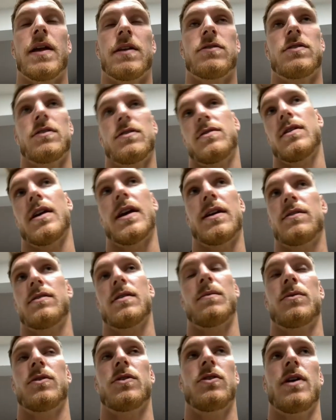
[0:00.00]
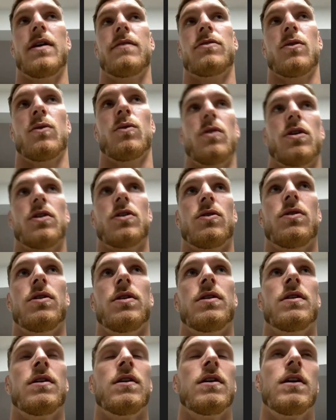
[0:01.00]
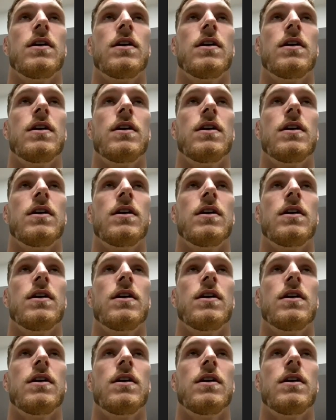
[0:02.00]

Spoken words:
that's just like something you have to work on.